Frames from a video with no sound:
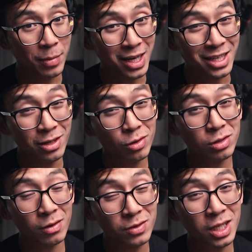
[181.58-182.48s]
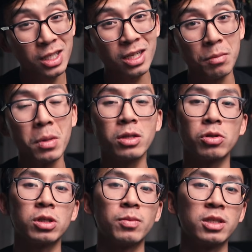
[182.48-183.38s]
my years of teaching and
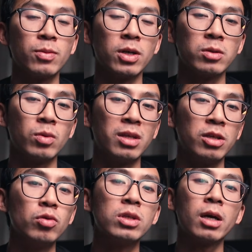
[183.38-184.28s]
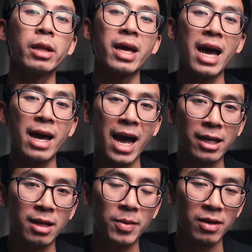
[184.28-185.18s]
mentorship experience with the UCLA
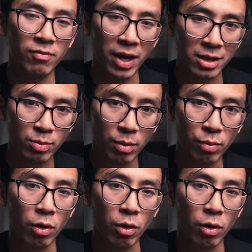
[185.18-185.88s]
Academic Advancement